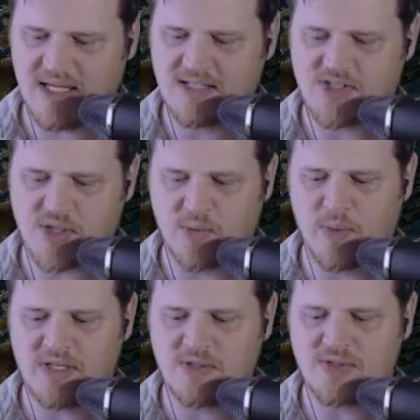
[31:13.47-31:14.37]
And so
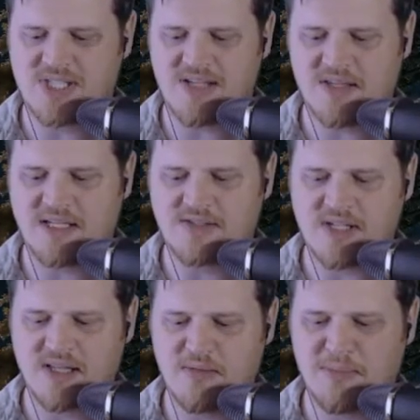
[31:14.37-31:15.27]
when you see things,
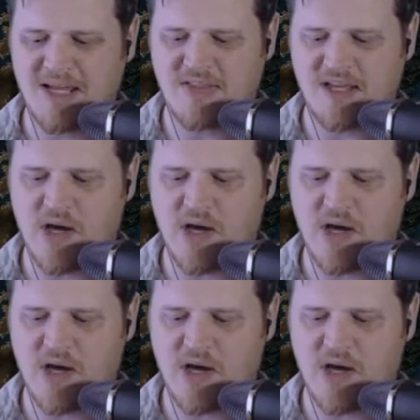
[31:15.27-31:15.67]
you might think,